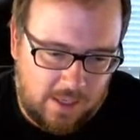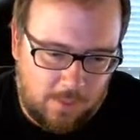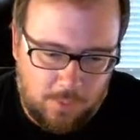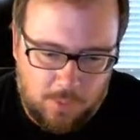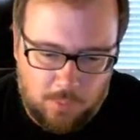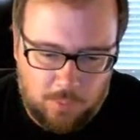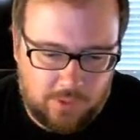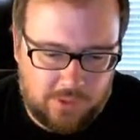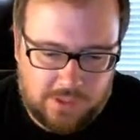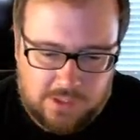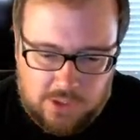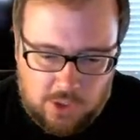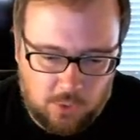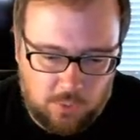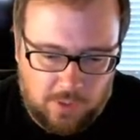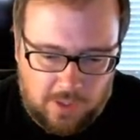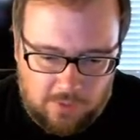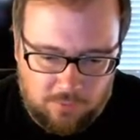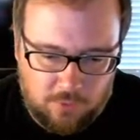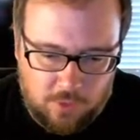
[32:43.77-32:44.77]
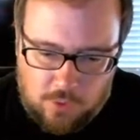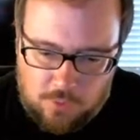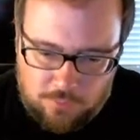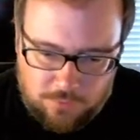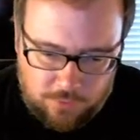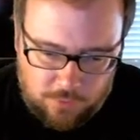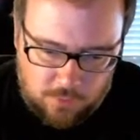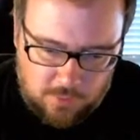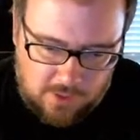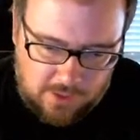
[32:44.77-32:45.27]
And we really don't have room
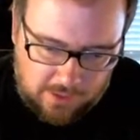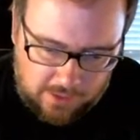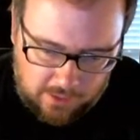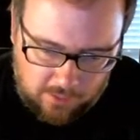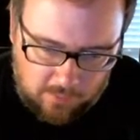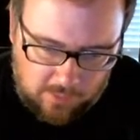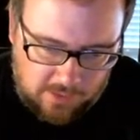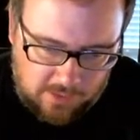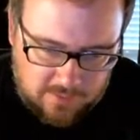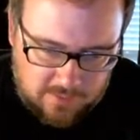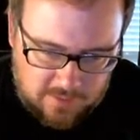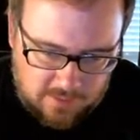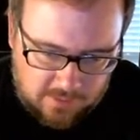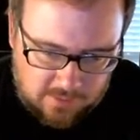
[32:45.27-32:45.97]
for one anyway, so...